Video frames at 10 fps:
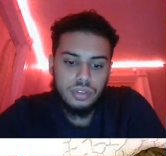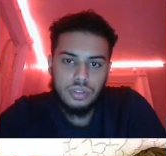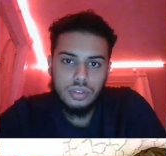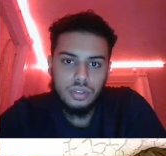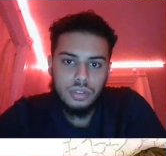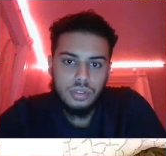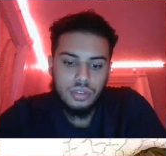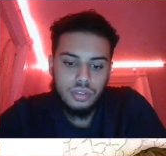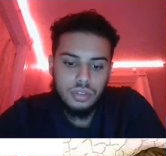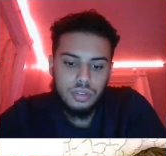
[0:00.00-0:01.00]

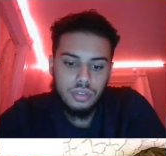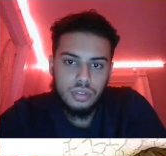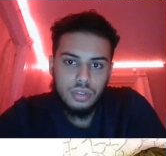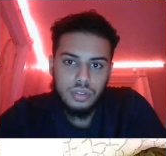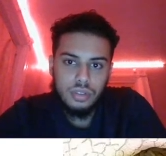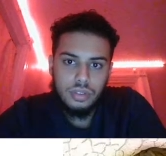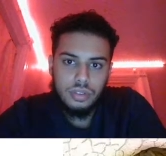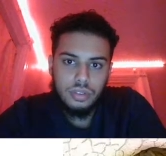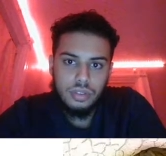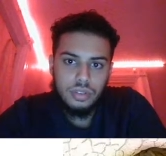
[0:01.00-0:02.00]

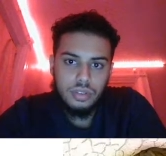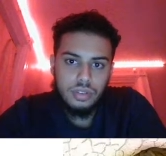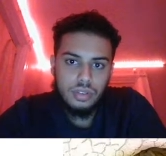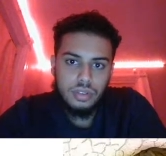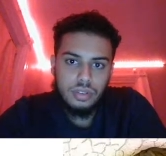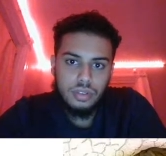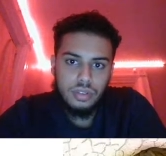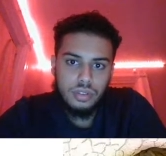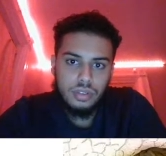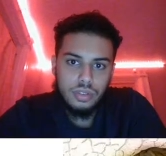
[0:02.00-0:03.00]

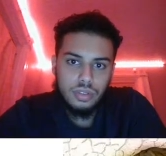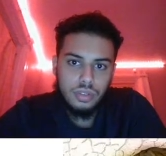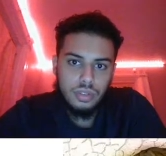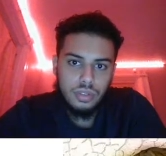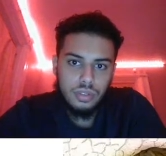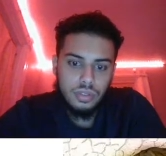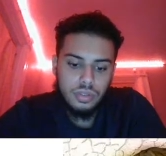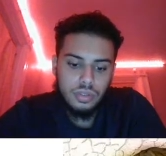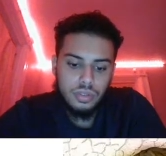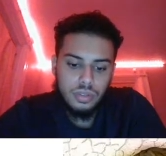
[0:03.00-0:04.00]

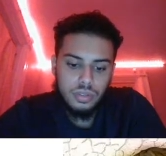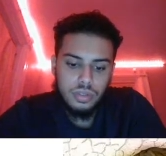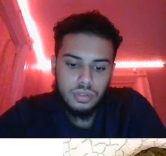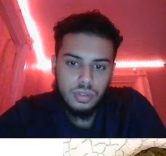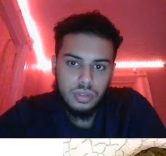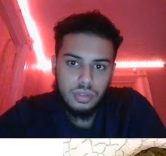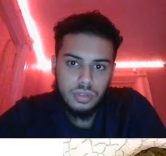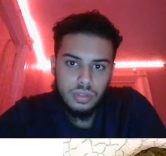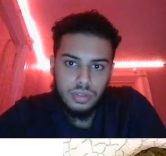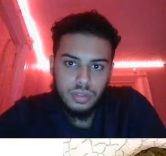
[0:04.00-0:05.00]

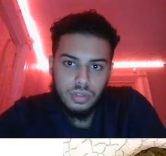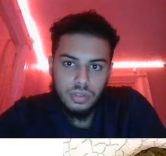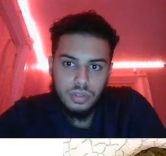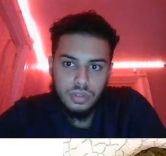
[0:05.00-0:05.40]
(no one is talking)